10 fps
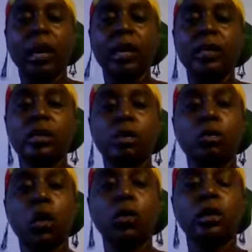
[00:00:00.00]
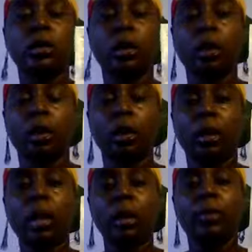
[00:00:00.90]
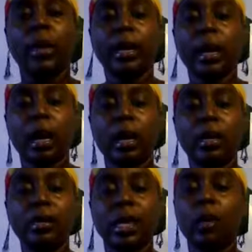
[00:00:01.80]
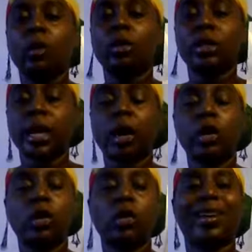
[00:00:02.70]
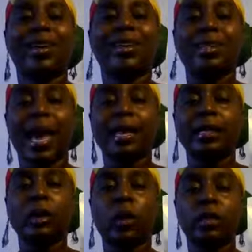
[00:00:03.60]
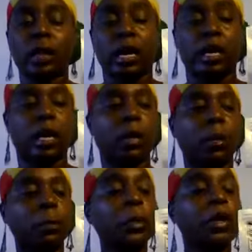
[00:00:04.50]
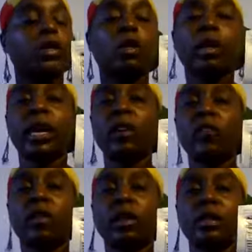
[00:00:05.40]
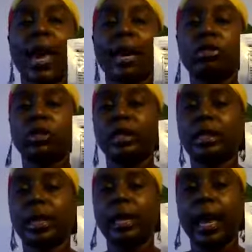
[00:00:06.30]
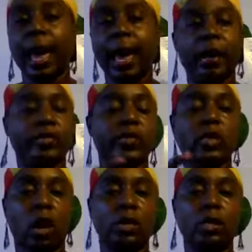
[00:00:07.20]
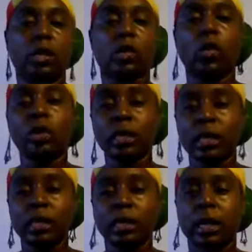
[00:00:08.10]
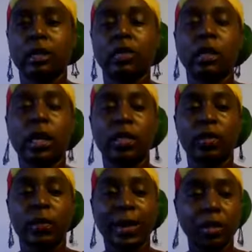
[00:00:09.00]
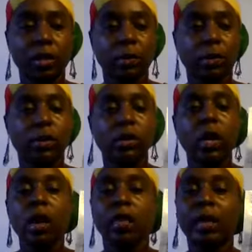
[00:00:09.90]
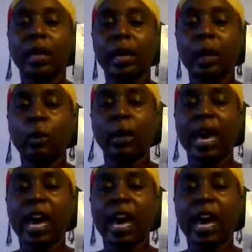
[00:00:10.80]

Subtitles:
is the most important because it will tell you exactly what's in here. So if this actually did have sauces or seasonings or other vegetables, then it would